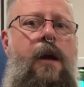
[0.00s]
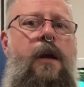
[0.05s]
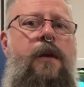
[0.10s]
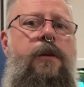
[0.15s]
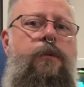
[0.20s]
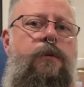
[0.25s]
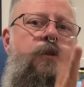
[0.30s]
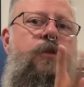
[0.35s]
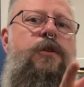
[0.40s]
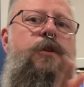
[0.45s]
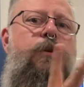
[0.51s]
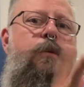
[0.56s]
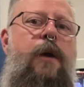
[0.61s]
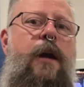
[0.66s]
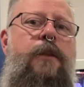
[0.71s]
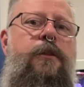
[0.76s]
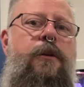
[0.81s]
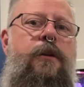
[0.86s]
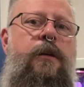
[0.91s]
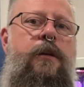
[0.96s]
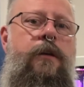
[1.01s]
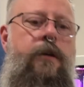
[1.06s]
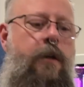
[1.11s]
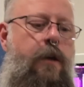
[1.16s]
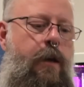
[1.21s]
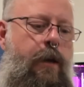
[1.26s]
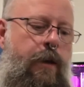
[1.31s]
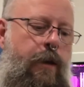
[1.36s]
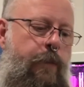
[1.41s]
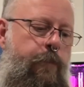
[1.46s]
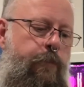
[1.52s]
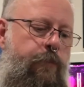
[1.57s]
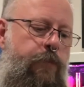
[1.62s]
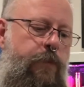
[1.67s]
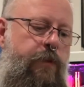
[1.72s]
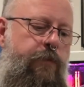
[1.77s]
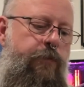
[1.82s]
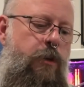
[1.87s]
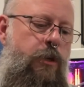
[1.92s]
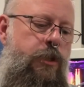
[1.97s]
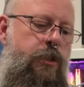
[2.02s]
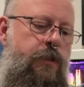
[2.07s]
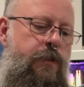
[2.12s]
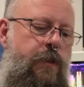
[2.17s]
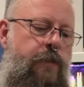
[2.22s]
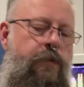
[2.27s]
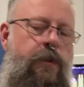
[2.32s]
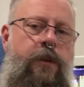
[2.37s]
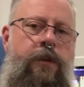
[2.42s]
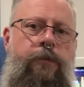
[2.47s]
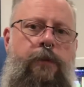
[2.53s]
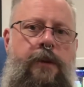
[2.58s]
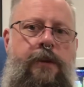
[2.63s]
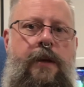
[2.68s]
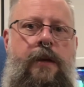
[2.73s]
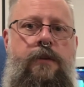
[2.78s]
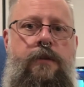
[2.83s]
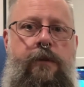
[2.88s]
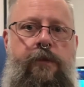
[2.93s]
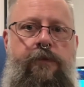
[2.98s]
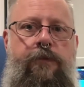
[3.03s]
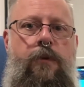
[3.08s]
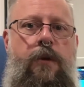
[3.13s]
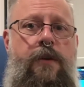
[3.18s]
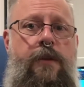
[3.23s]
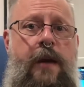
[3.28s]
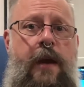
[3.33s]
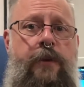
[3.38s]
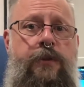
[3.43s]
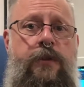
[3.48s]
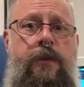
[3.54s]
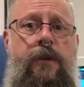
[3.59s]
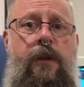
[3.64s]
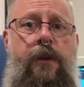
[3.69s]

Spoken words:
There were two other versions of the 3000 and 4000.